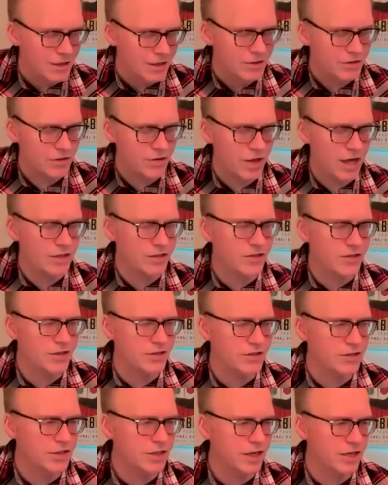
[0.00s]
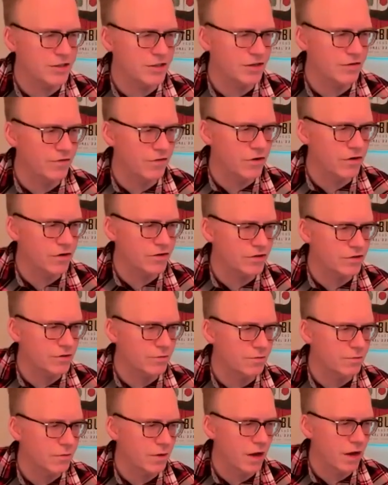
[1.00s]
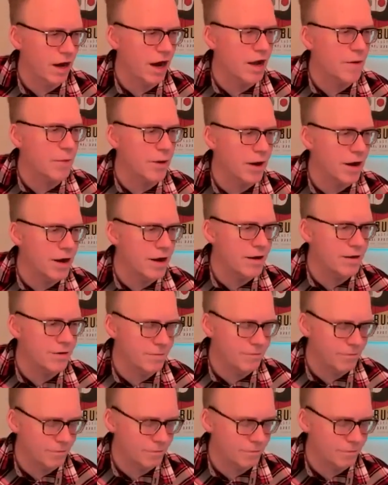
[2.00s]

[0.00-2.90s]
So that's the introduction, folks. Hi, Brian.